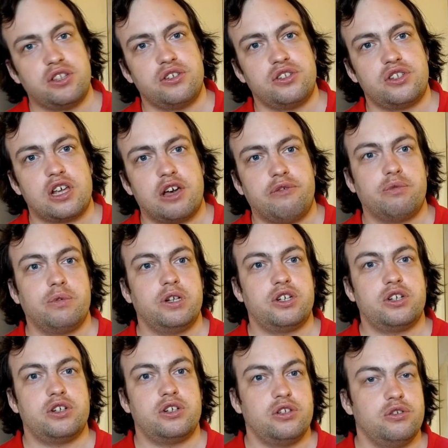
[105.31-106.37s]
the stuff
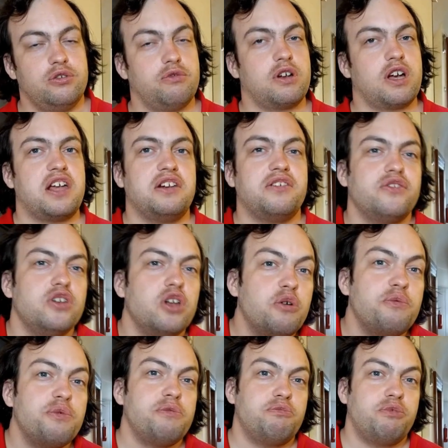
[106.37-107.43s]
which you kind of know
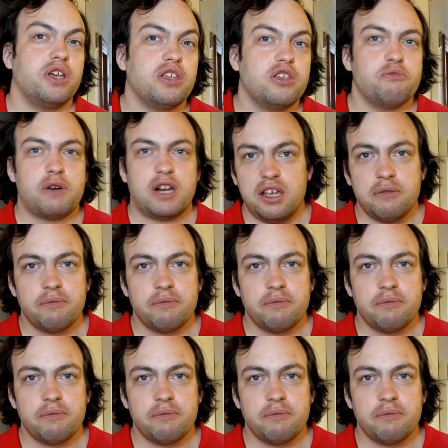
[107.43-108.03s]
will bring you money.